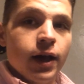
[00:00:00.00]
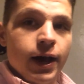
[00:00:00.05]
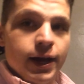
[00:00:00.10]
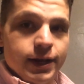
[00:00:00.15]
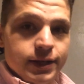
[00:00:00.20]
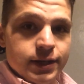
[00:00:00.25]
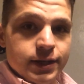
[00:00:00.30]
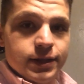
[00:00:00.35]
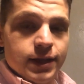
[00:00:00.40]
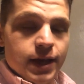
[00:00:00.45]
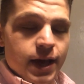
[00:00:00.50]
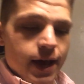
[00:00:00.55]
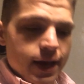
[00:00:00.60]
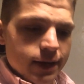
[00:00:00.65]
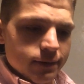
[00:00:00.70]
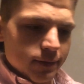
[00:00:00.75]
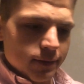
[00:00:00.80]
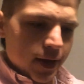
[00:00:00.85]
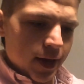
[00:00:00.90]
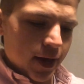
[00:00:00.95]
I did
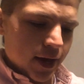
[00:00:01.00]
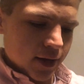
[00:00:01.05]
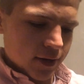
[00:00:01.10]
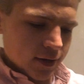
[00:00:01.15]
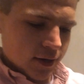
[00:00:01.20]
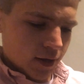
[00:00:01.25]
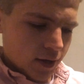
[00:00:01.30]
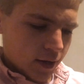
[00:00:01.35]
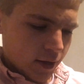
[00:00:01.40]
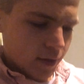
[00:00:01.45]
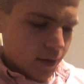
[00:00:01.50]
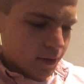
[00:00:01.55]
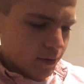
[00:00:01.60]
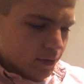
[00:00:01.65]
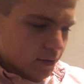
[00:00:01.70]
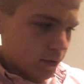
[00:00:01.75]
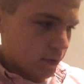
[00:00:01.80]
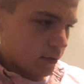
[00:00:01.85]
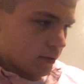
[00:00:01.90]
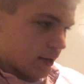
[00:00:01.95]
that, and uh,
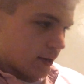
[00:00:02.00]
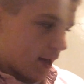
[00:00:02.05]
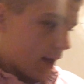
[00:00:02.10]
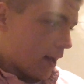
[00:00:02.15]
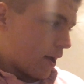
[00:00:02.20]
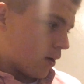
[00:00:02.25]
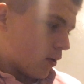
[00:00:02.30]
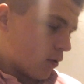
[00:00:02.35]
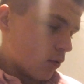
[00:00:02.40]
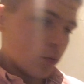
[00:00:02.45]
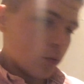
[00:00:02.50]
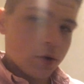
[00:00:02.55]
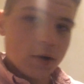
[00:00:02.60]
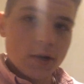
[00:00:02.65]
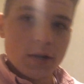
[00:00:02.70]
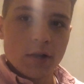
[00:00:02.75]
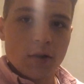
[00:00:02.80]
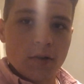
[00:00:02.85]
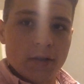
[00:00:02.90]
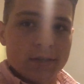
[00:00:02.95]
now we're
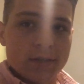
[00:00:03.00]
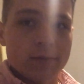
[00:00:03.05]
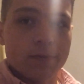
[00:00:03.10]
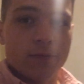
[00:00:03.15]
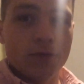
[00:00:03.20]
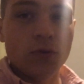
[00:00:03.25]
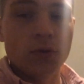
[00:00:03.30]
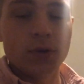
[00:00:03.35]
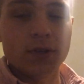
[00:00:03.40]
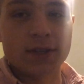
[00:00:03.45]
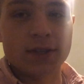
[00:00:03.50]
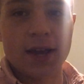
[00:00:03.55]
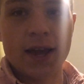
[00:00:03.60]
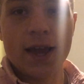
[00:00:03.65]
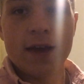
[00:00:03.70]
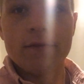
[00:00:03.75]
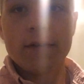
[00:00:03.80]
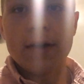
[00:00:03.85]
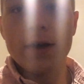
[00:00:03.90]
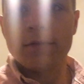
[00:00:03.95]
going to go get some food because I
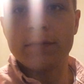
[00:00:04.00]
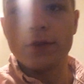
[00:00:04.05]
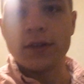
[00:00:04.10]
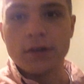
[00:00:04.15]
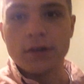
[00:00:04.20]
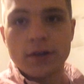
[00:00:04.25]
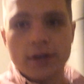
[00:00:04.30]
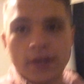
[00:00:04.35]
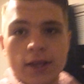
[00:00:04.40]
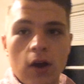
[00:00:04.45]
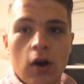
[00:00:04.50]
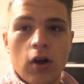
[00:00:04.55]
have I've literally,